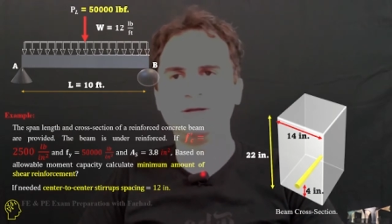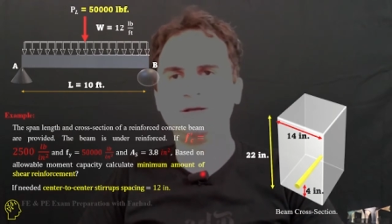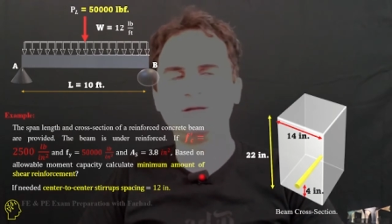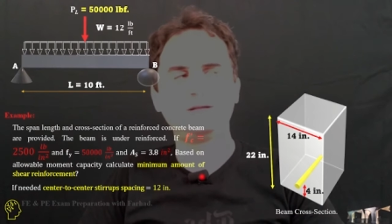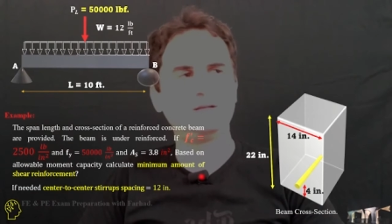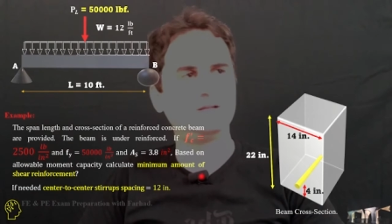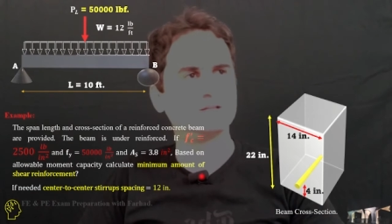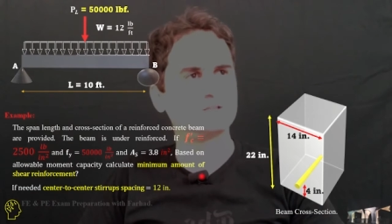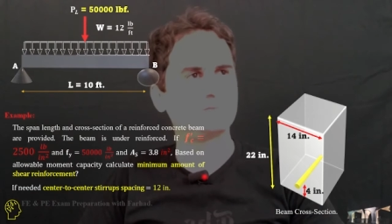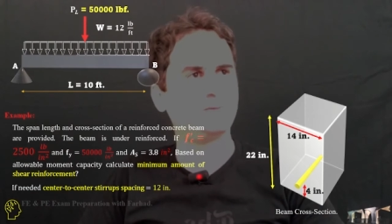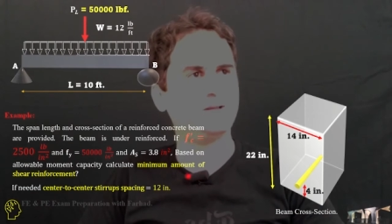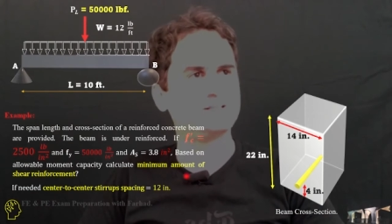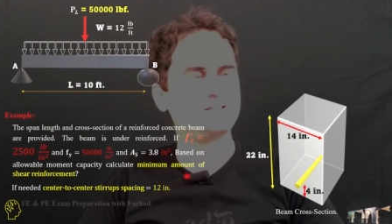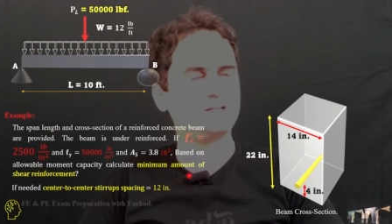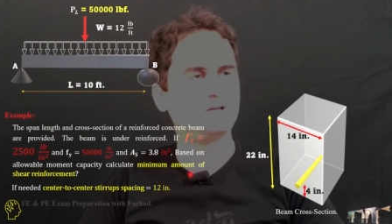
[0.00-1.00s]
the
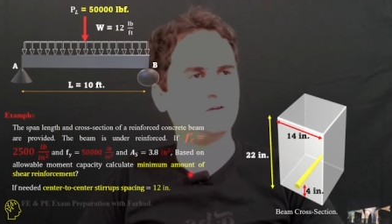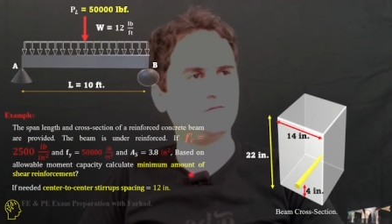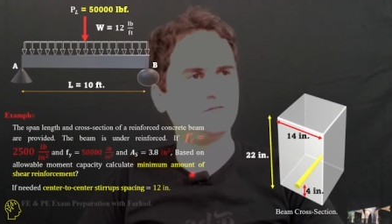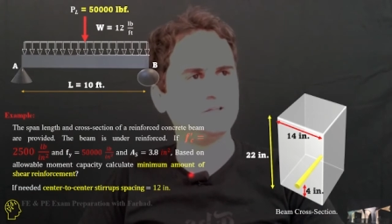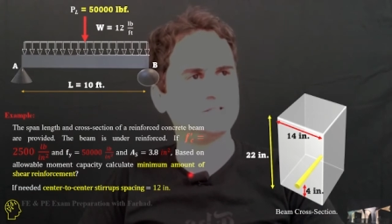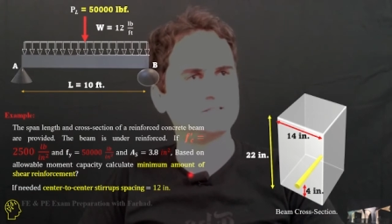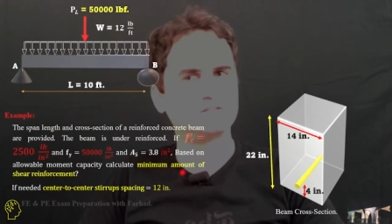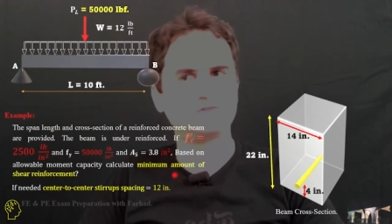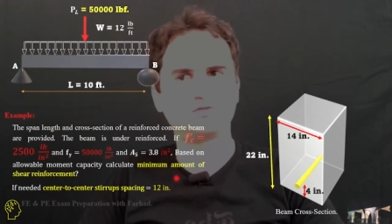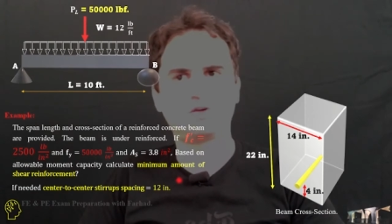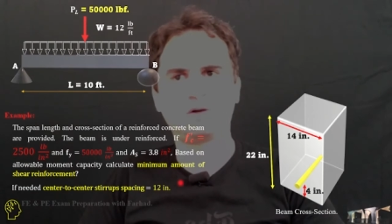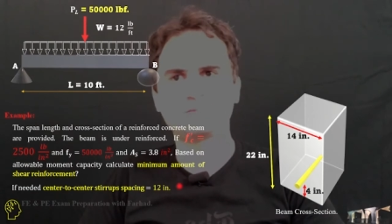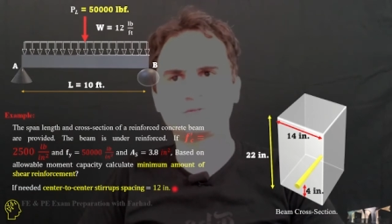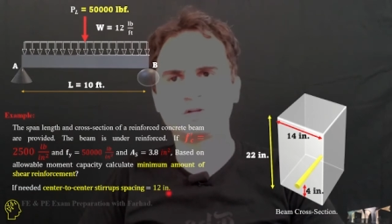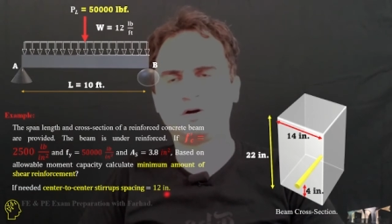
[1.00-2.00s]
spacing of the
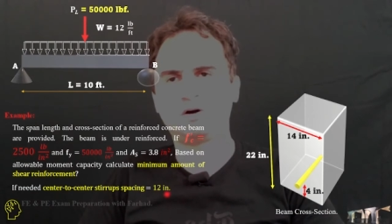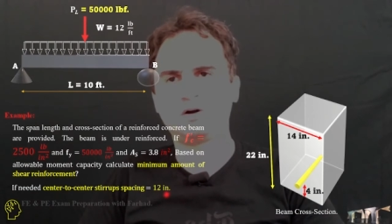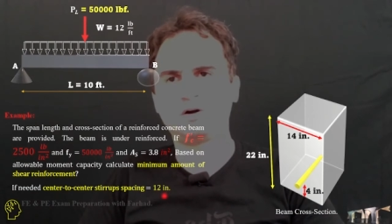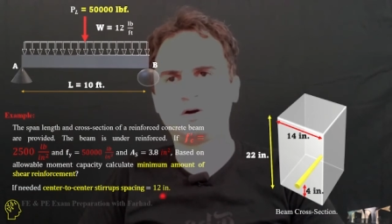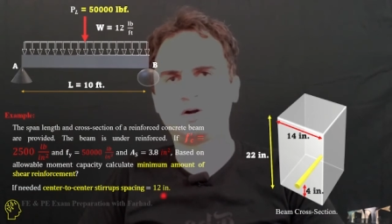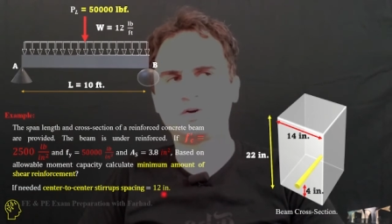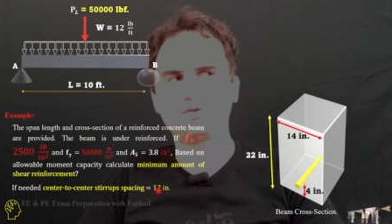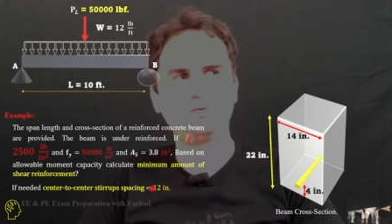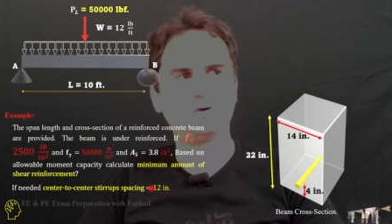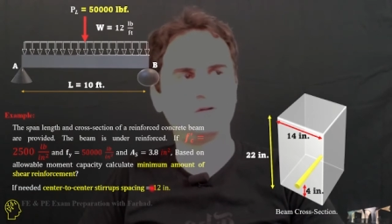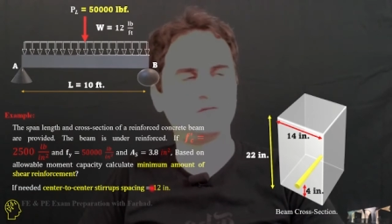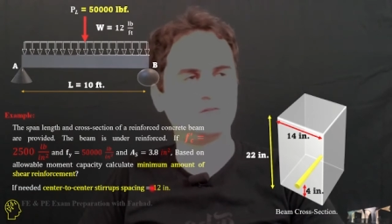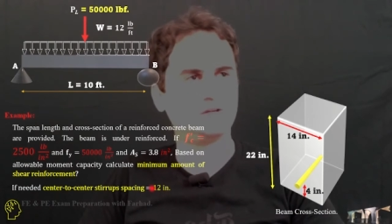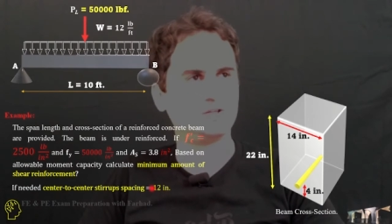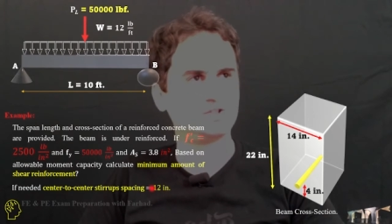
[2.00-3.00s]
stirrups are 12
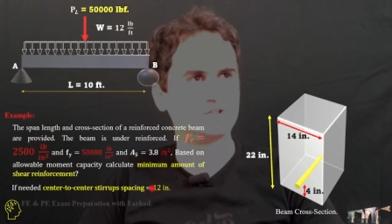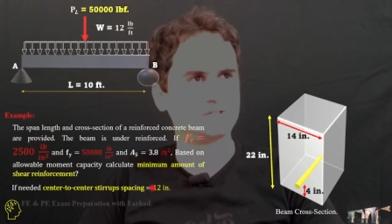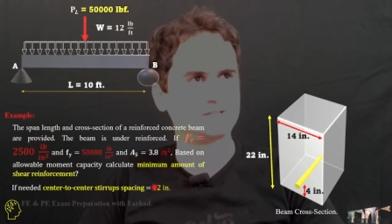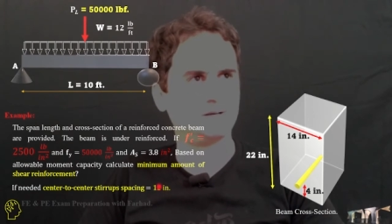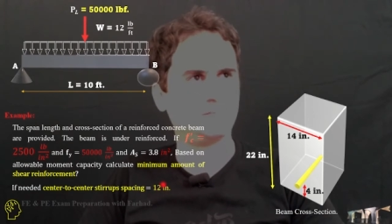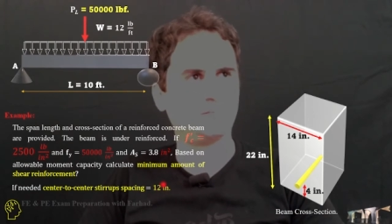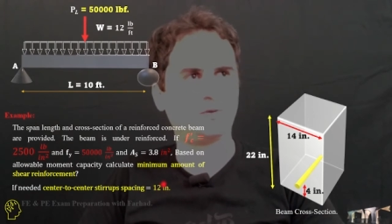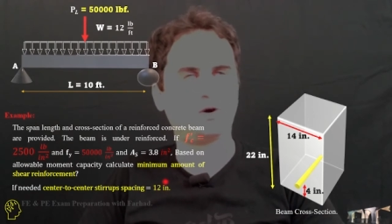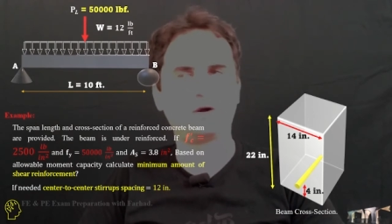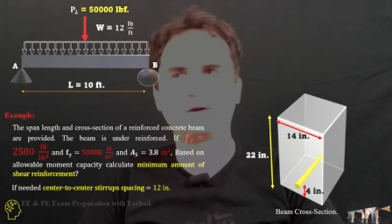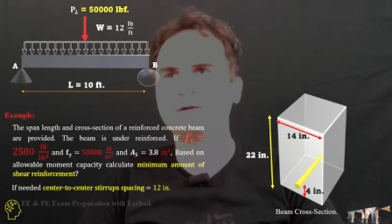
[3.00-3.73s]
inches apart.